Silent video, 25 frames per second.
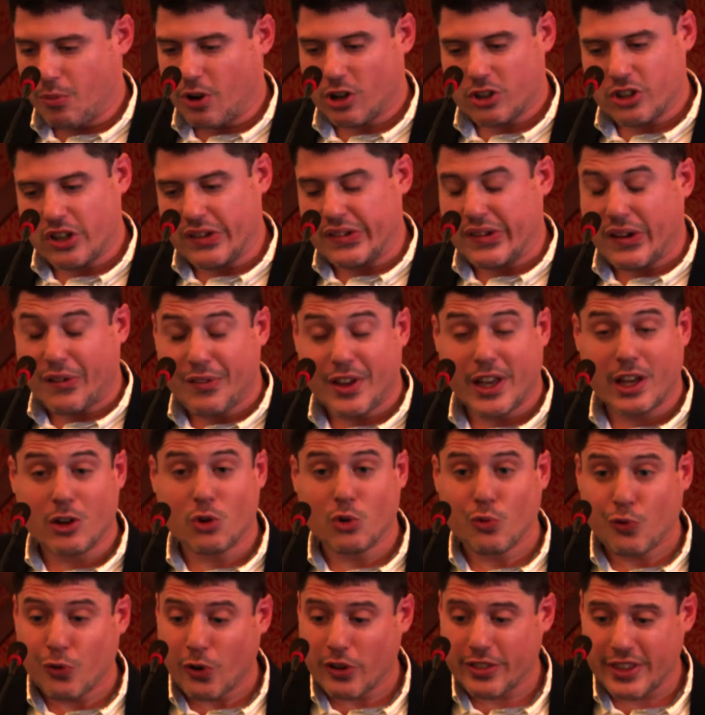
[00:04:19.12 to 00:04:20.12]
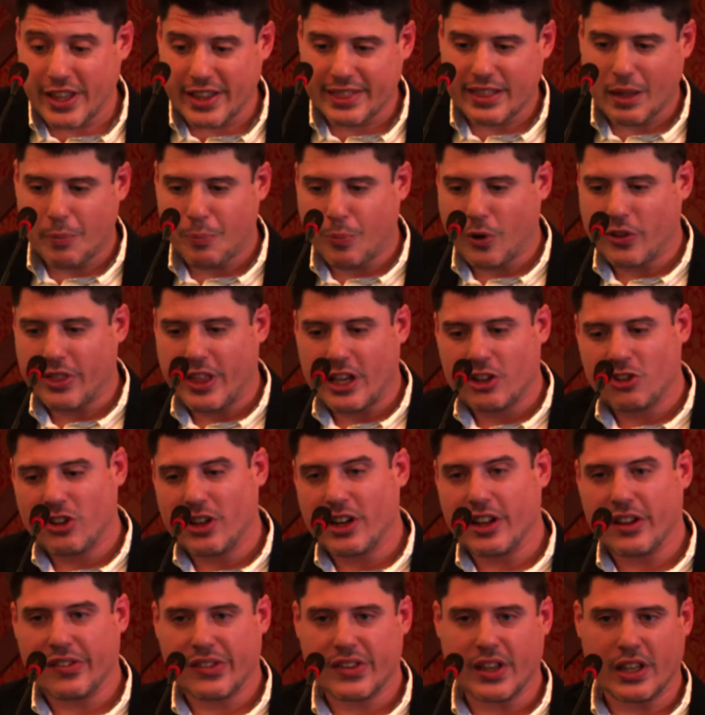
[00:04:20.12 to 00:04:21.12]
Blockchains are very good for data
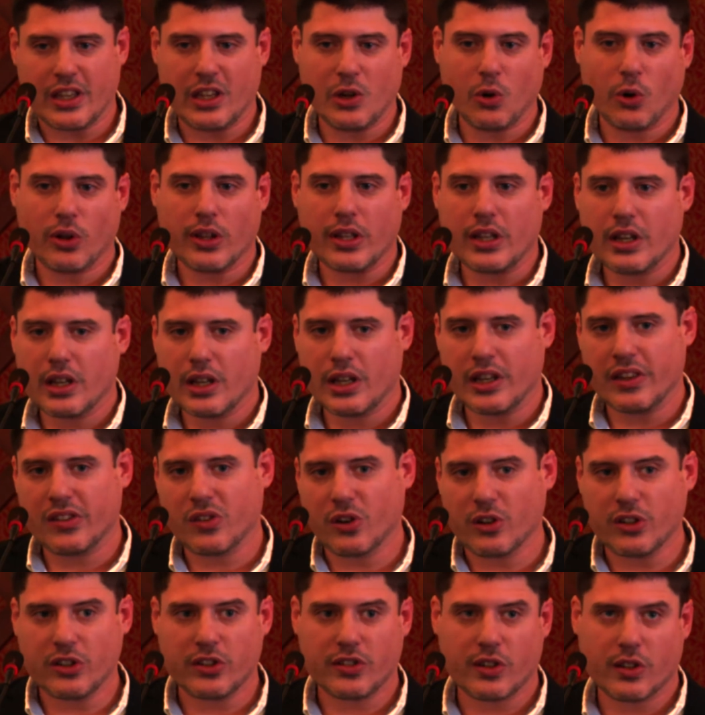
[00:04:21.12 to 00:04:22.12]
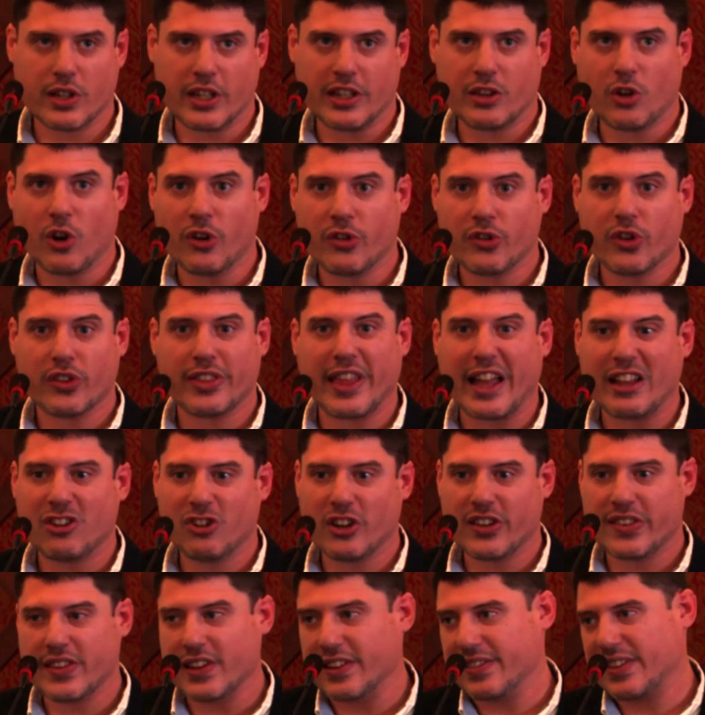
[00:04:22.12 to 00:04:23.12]
protection and security. It also
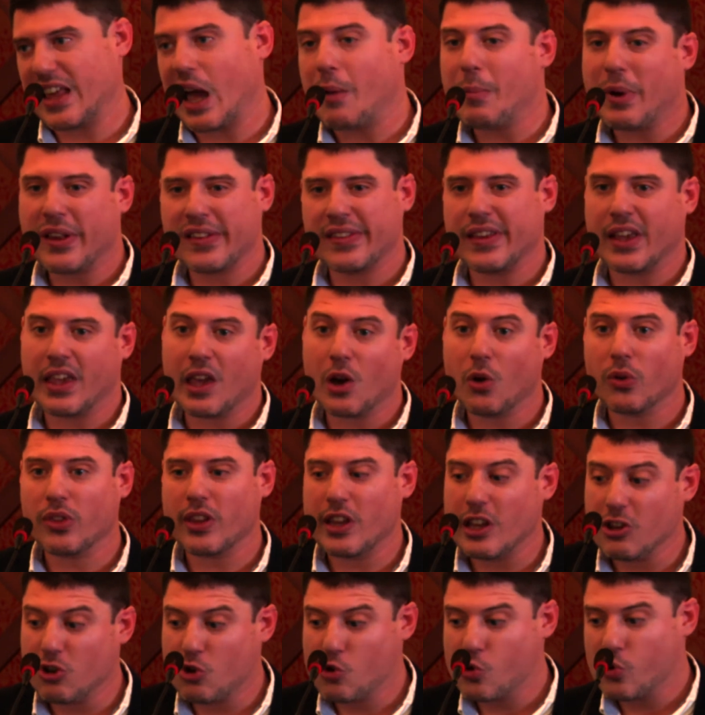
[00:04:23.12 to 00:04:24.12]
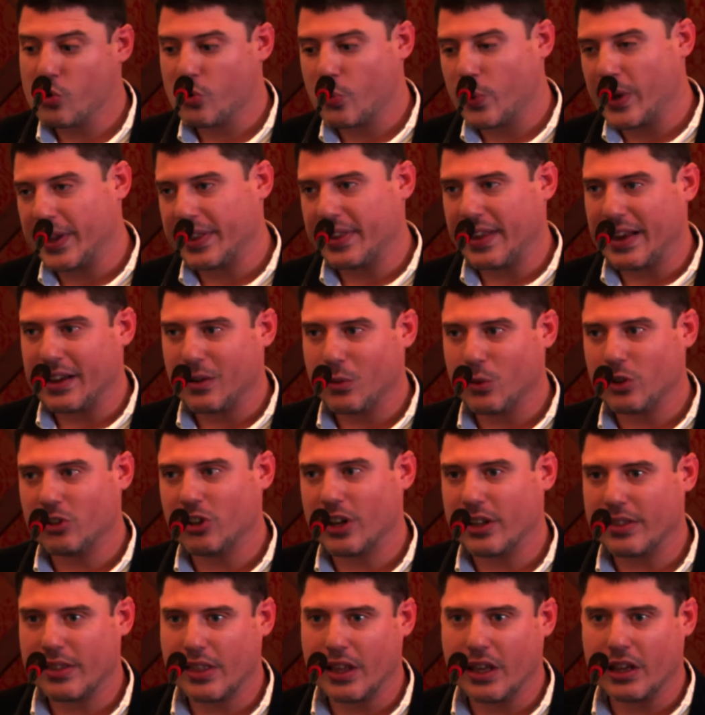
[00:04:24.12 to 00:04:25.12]
touches in cybersecurity issues,
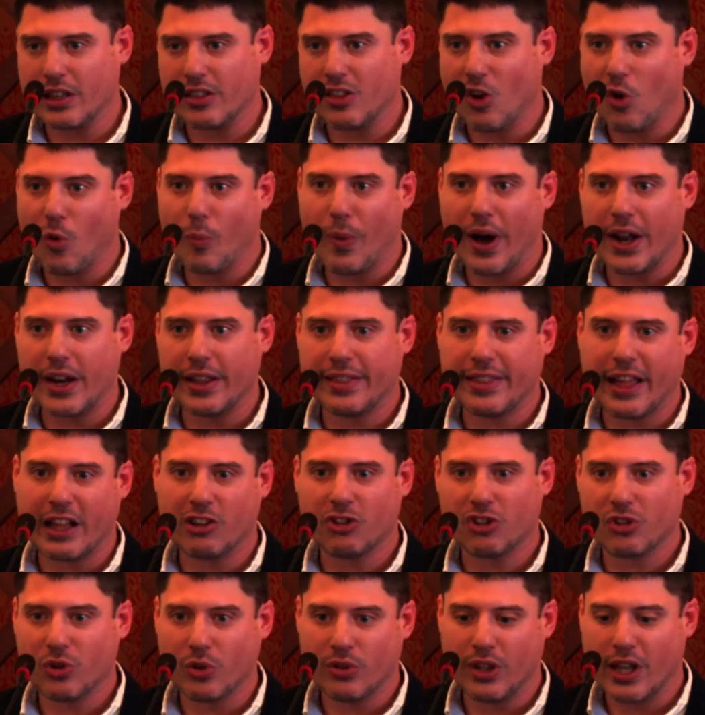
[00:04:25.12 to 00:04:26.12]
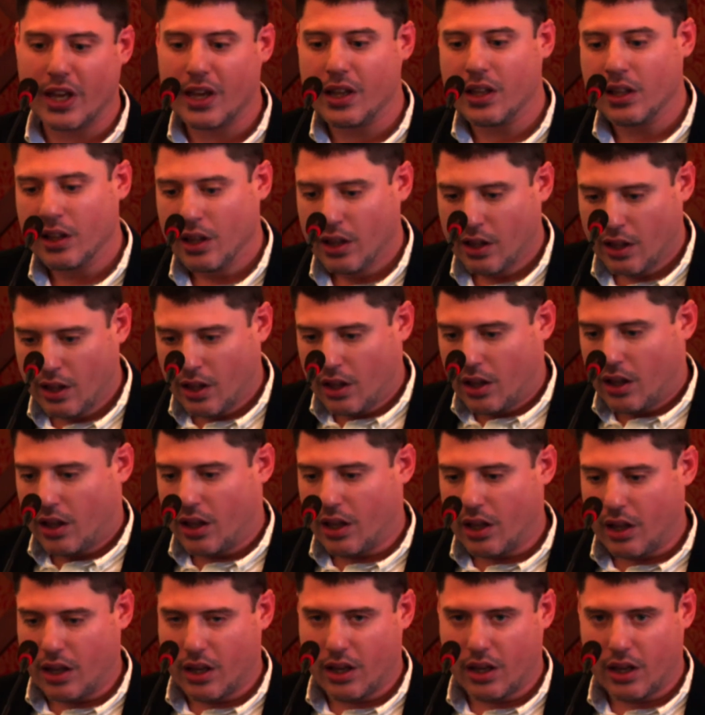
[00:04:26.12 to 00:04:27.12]
which I think nobody touched today.
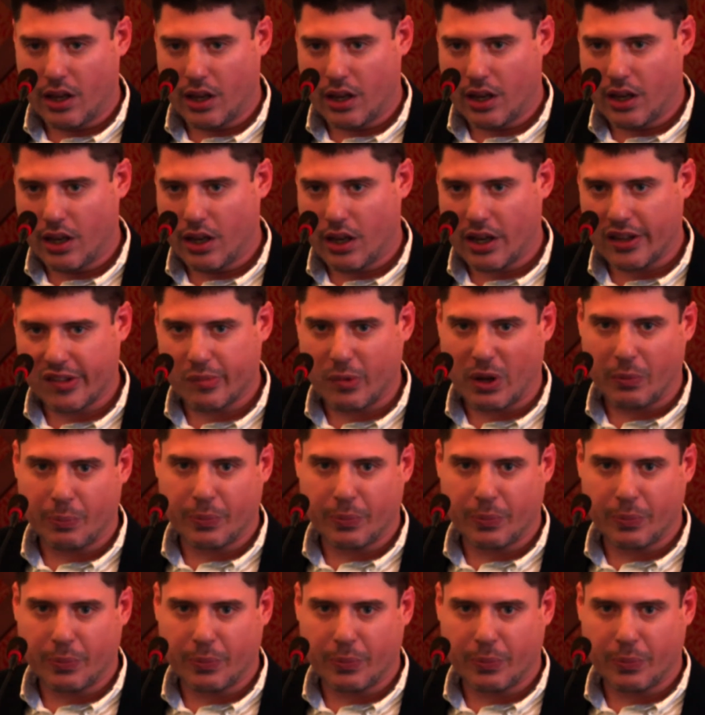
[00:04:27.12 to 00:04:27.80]
As my